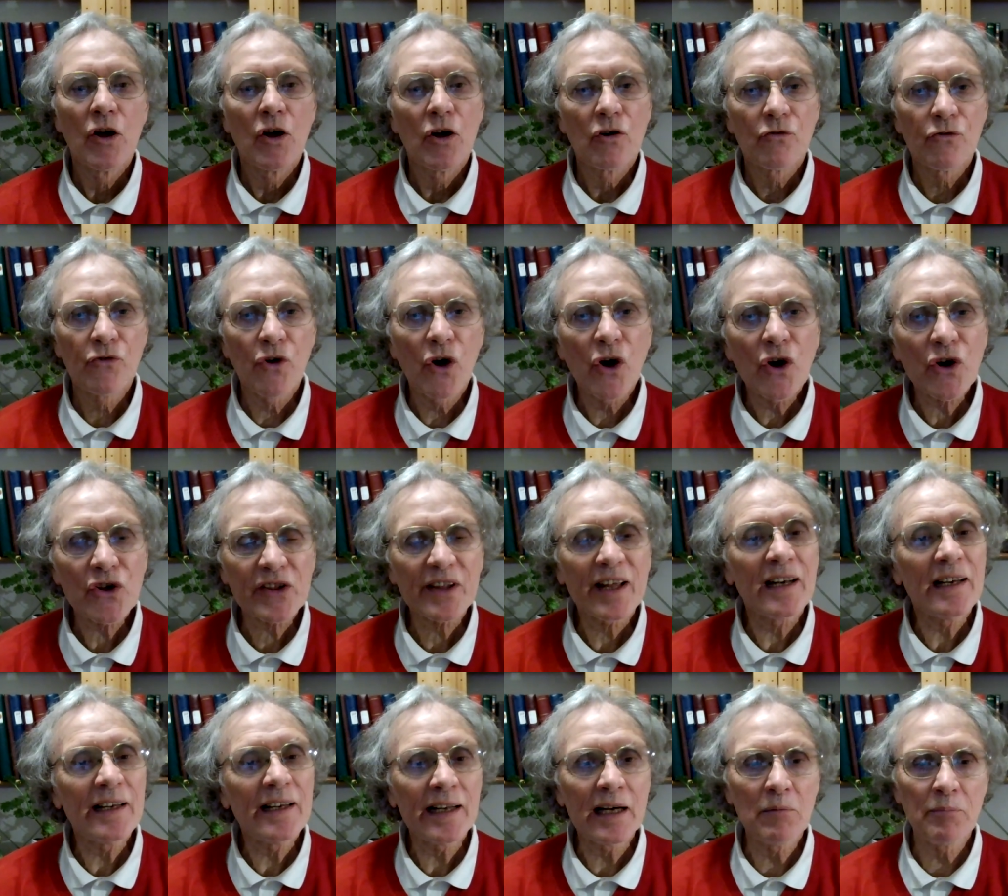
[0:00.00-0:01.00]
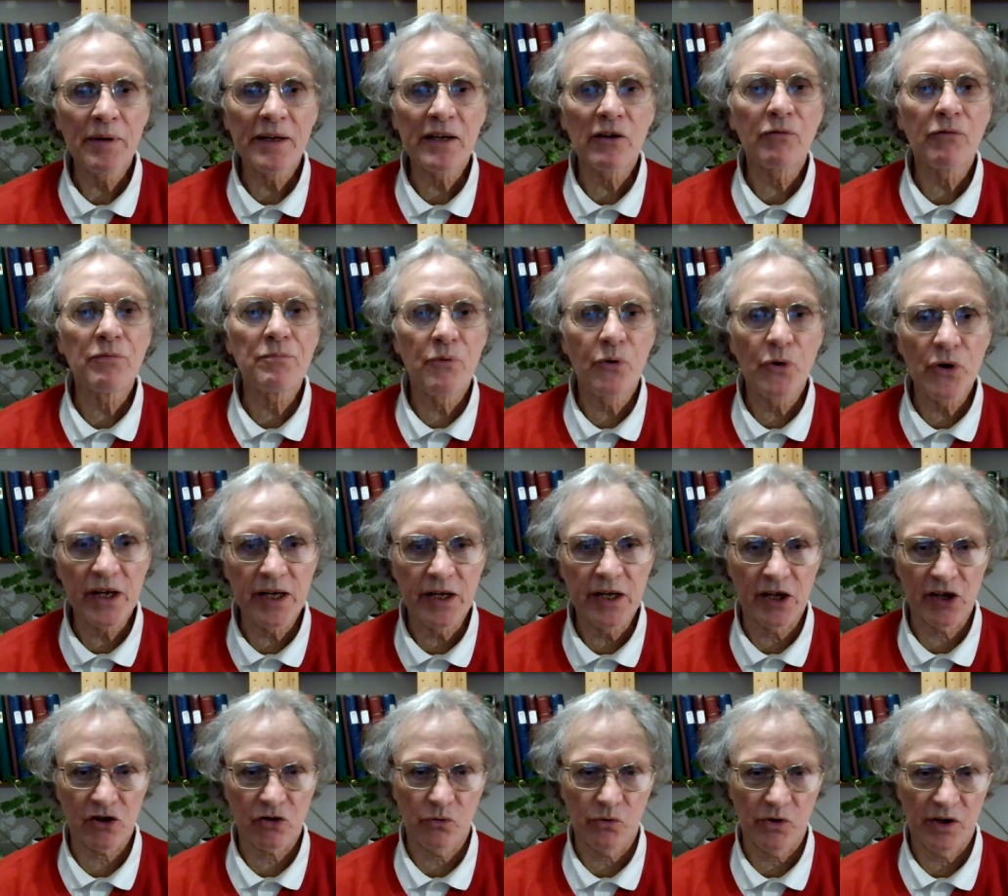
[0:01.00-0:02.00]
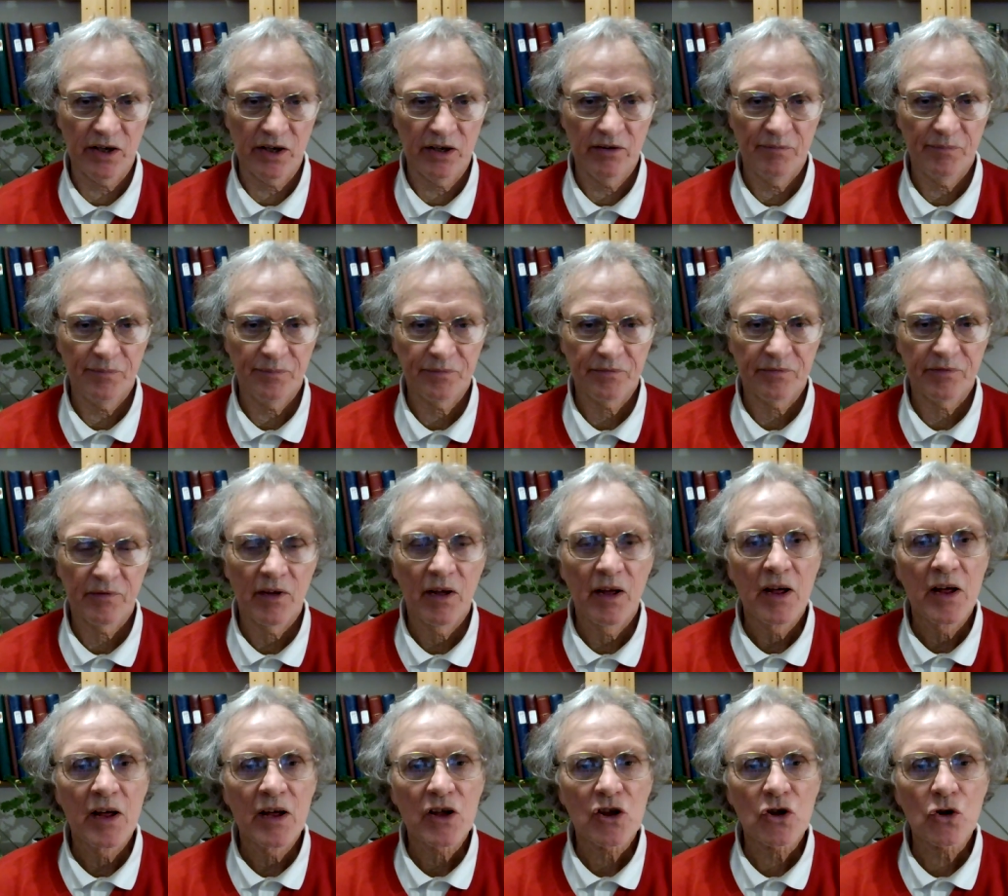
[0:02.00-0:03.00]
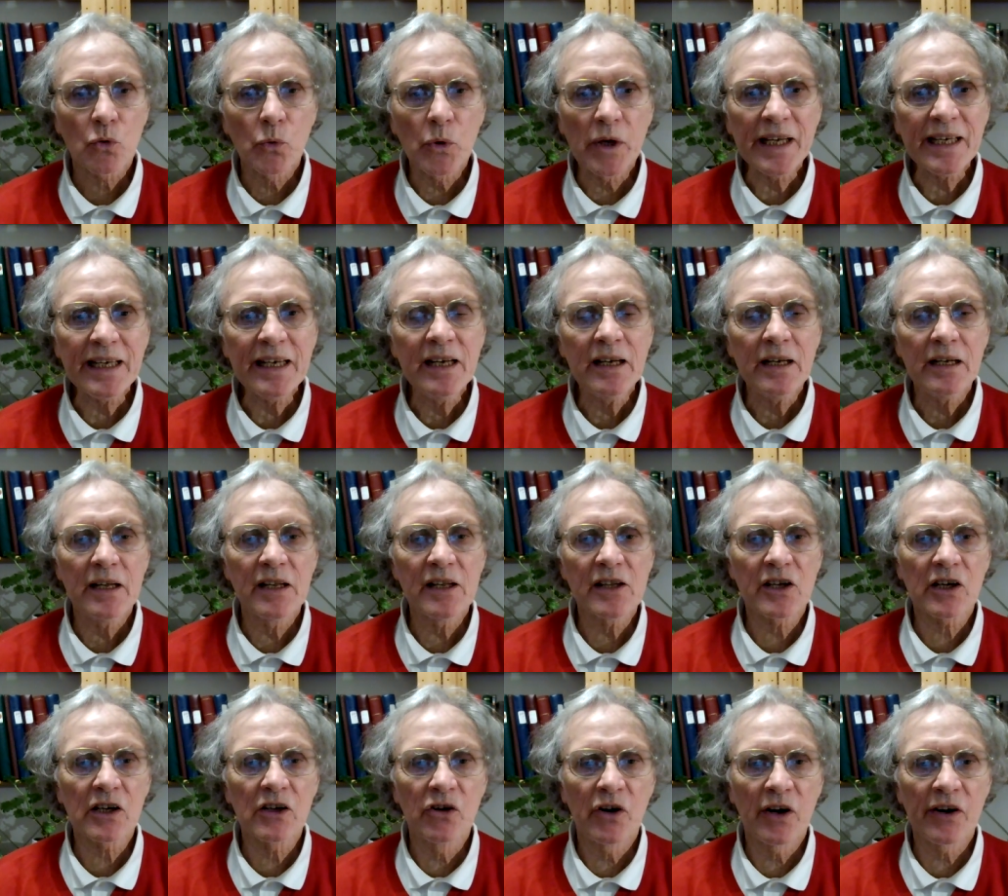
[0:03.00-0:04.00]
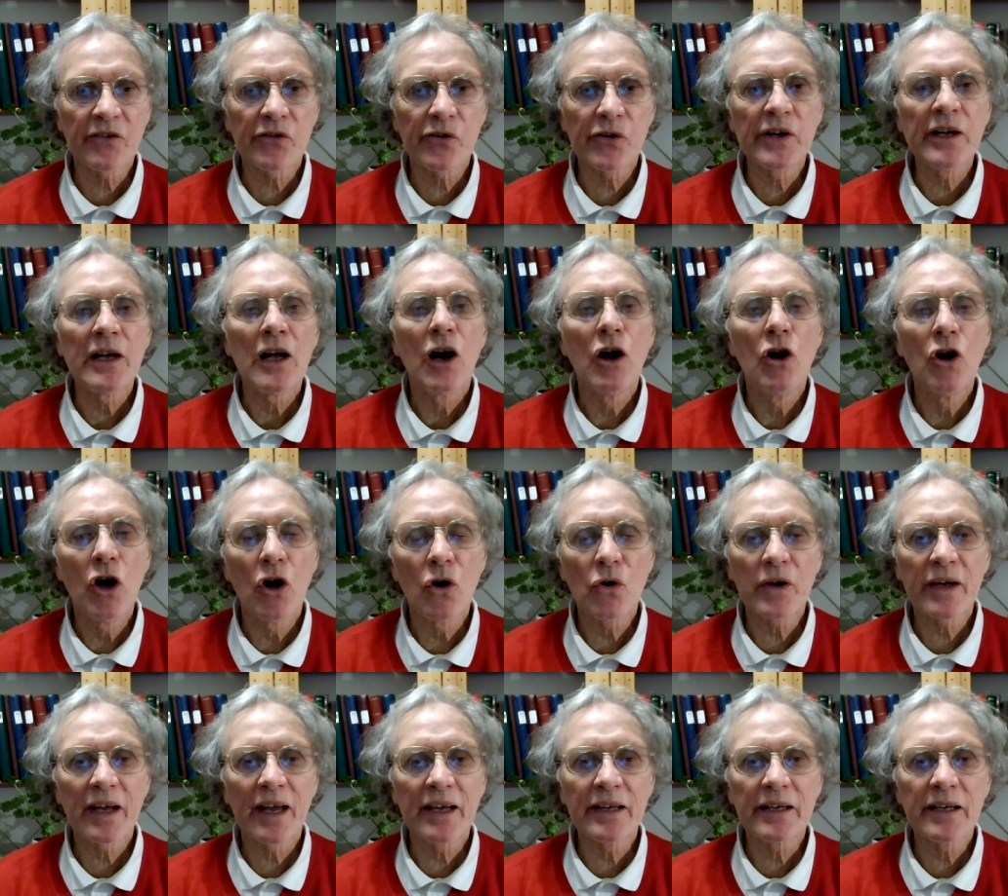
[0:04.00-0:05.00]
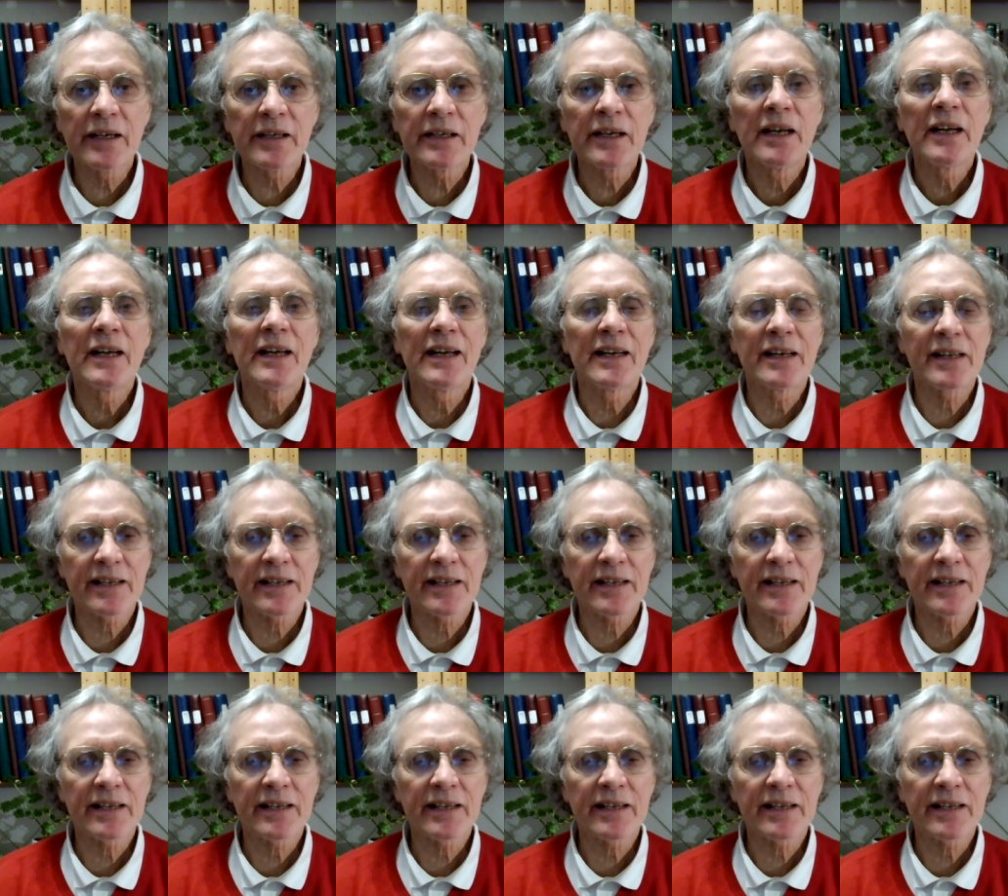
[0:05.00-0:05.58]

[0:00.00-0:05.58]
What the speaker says: First, a little bit of prehistory. Sweden is a country located in